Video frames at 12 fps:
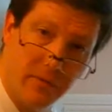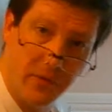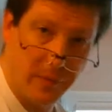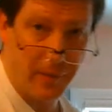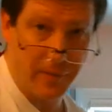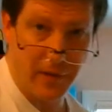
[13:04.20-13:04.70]

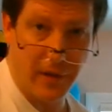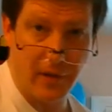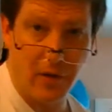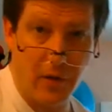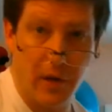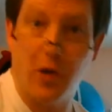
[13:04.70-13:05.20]
sometimes I like to
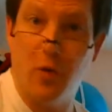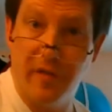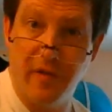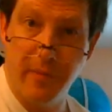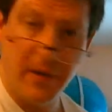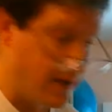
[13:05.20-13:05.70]
call it
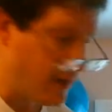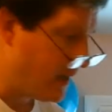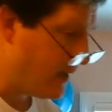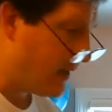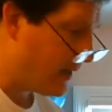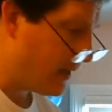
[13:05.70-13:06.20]
QUIVM,
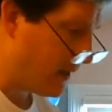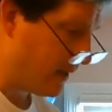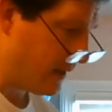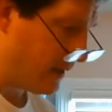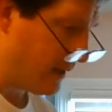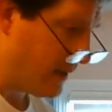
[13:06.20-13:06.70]

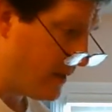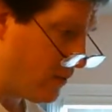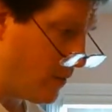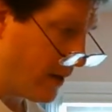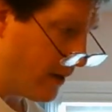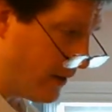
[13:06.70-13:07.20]

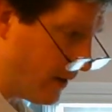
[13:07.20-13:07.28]
where